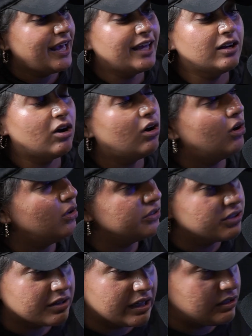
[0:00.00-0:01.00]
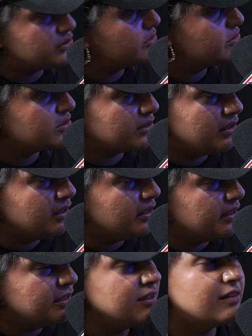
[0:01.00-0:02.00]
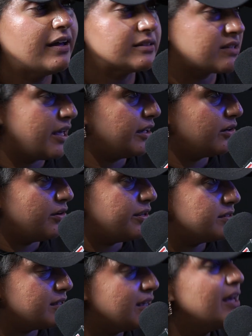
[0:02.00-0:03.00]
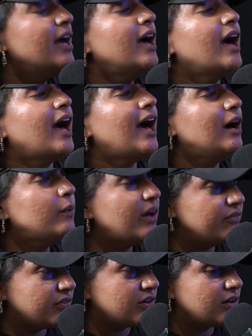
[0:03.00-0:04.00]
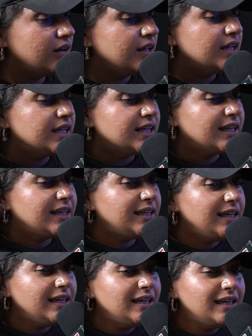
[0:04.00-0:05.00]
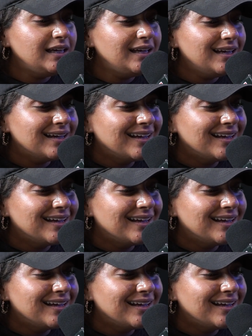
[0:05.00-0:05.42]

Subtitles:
and all your elders are gone, that's kind of crazy. However, to